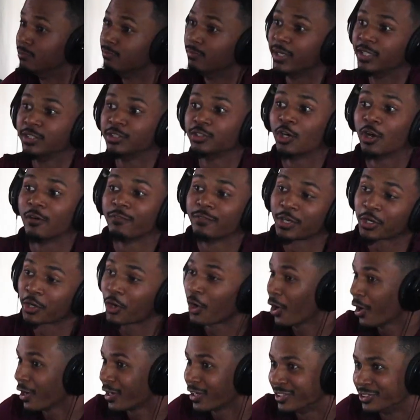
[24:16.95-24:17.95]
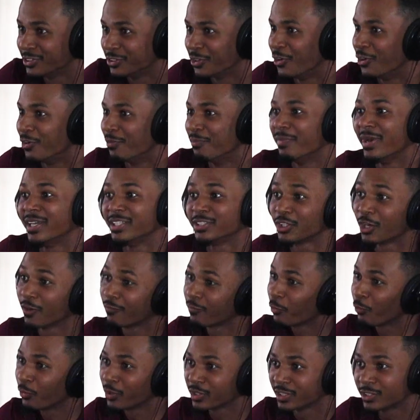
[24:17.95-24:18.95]
based off of the car they drove, based
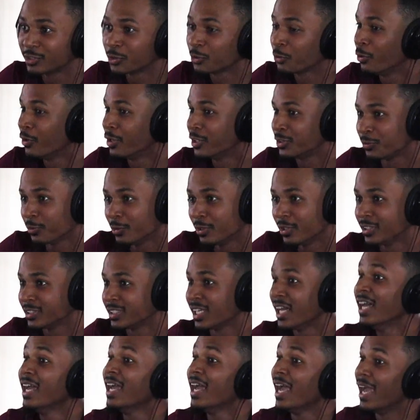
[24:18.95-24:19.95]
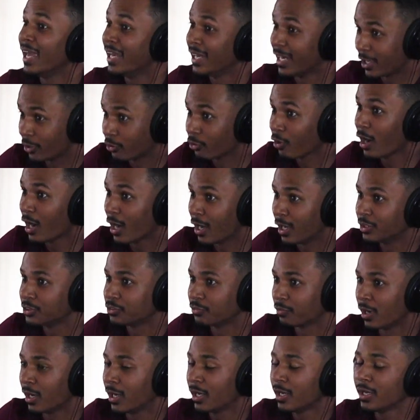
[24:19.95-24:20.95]
off of what the toys was in their
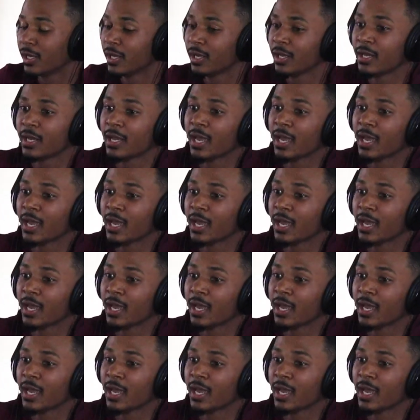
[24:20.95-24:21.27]
garage, right?